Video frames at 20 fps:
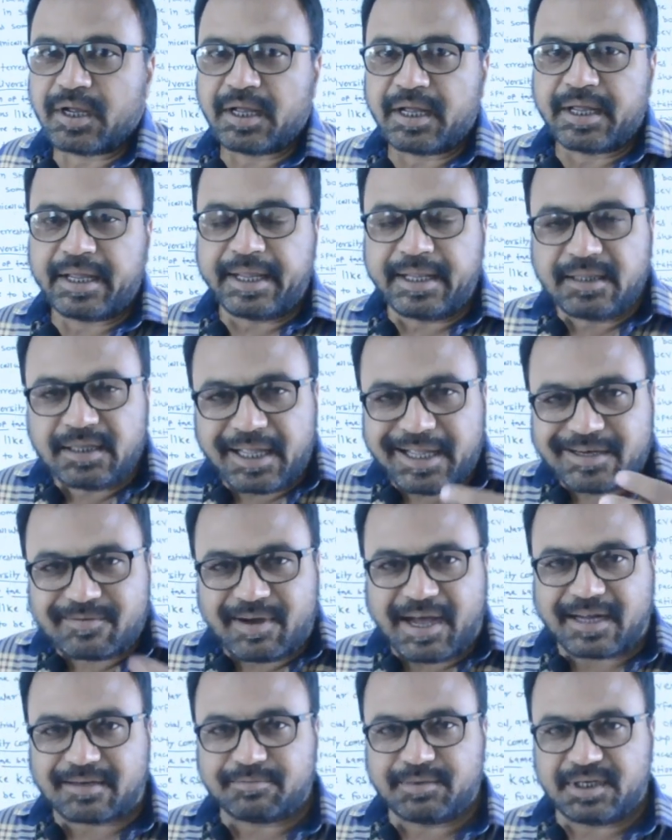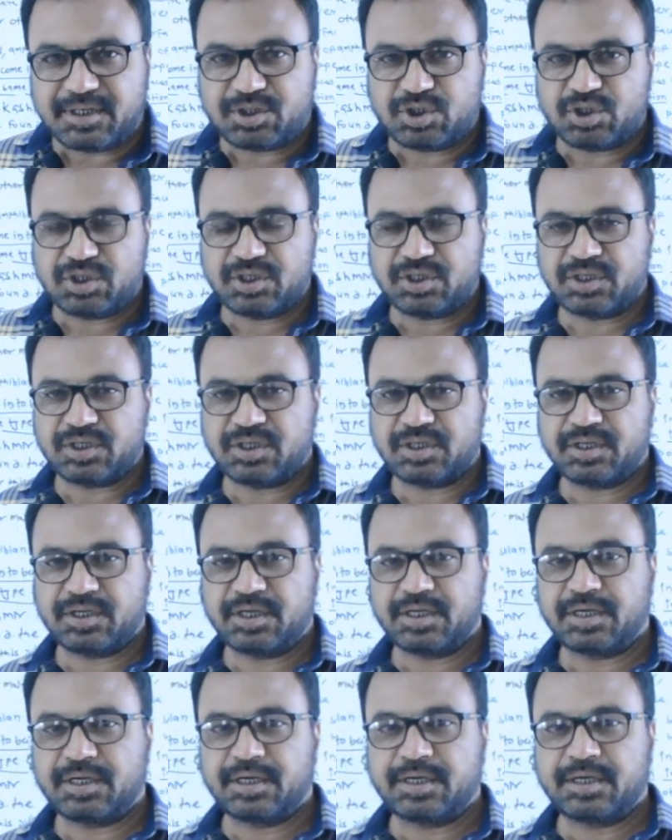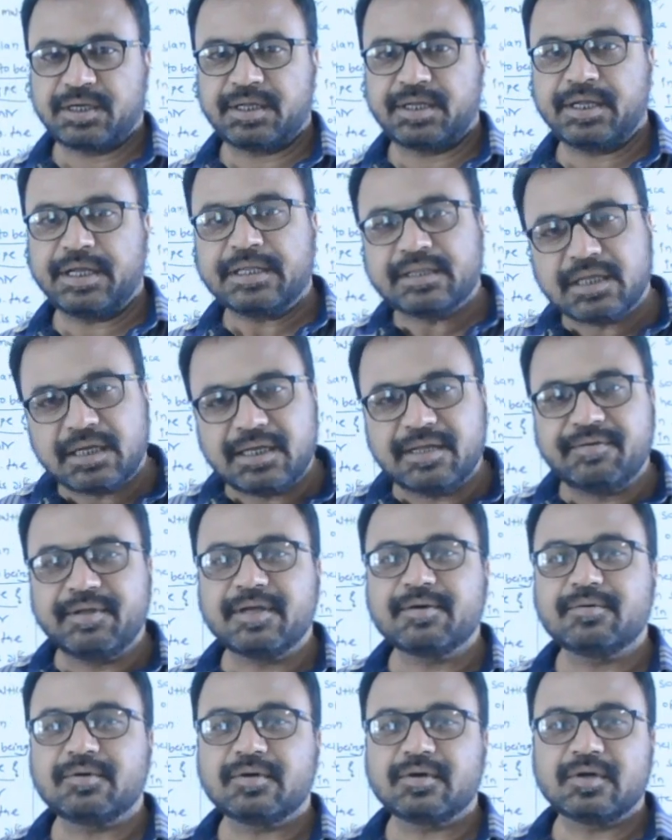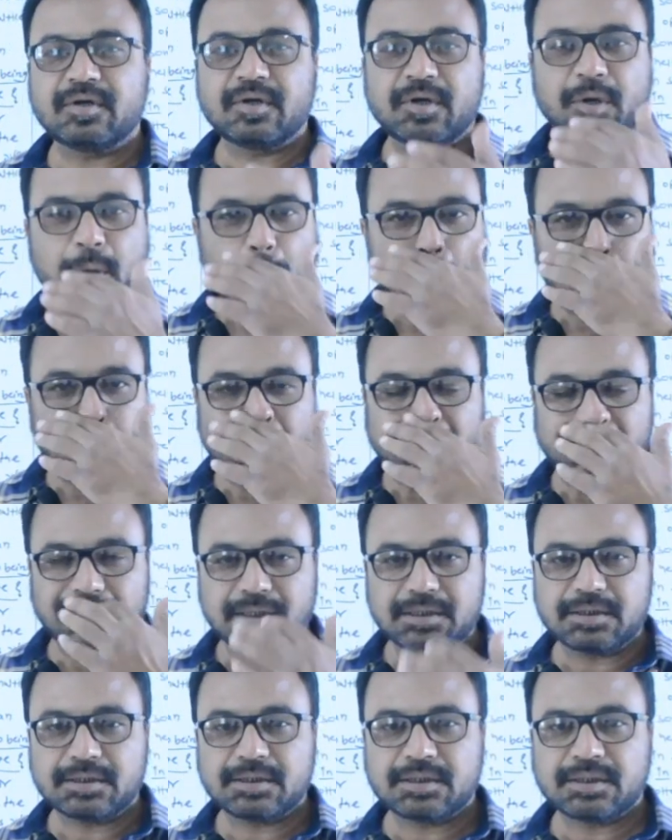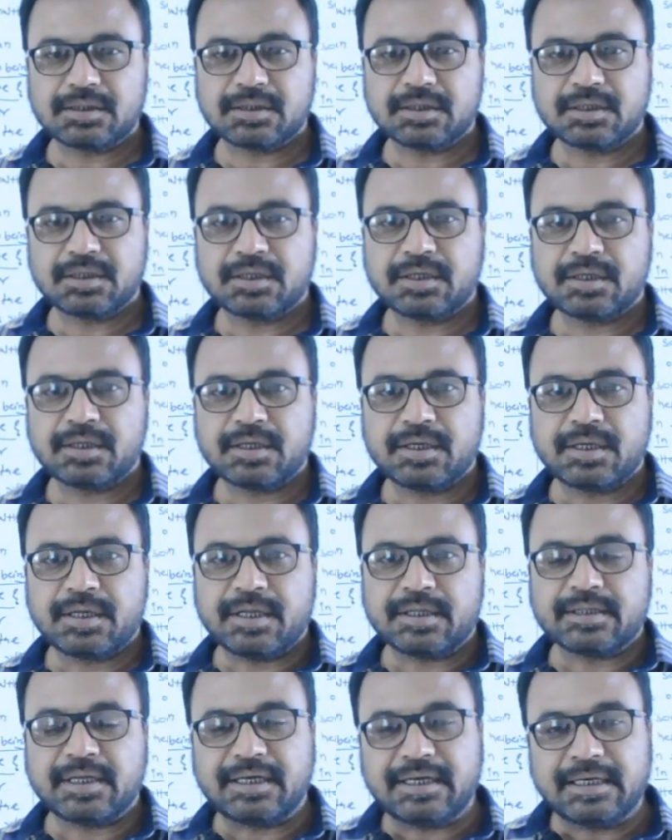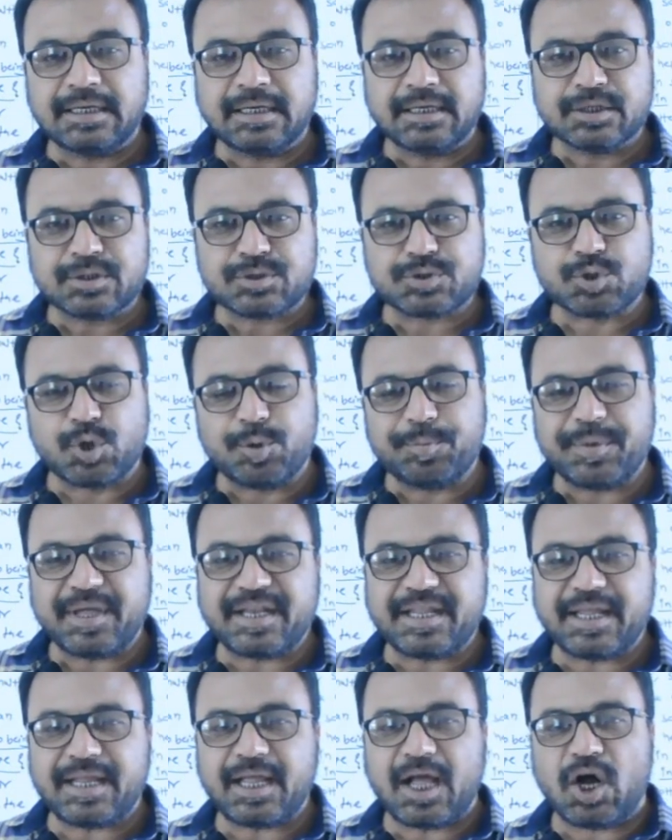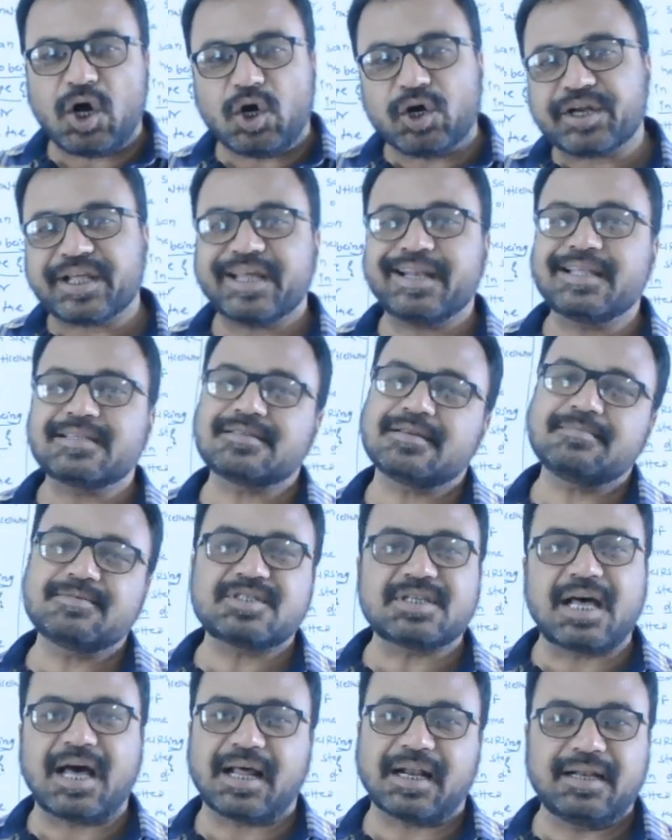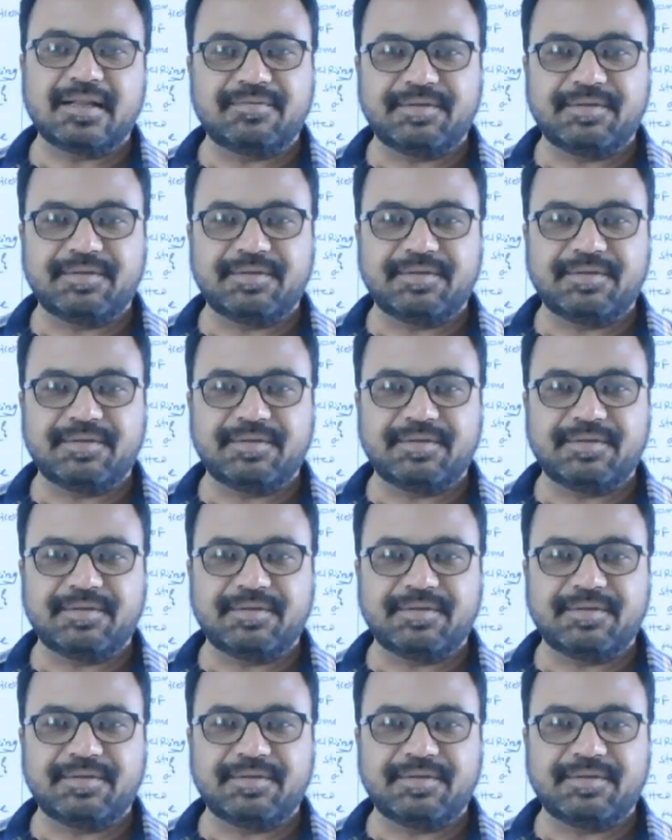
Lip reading: In the environment, in the living world, that so many organisms are